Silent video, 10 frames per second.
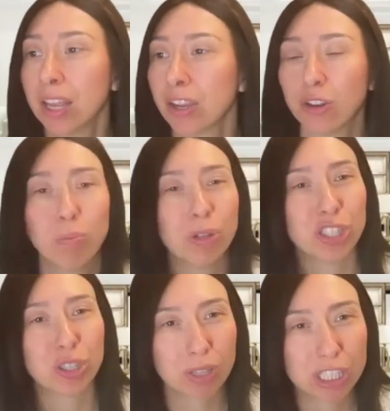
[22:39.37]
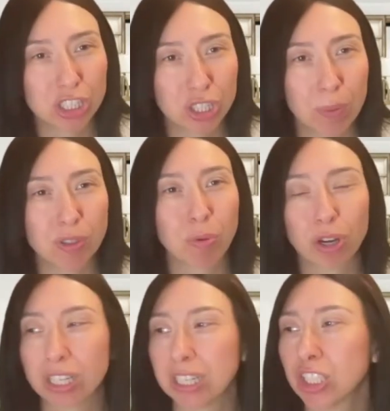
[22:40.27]
building relationships,
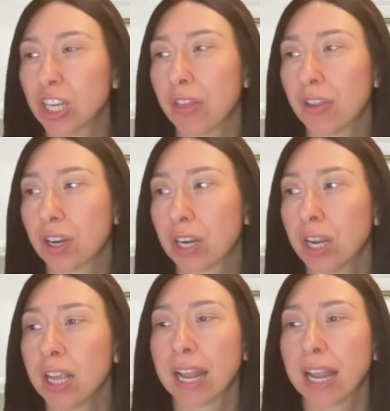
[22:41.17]
supporting each other,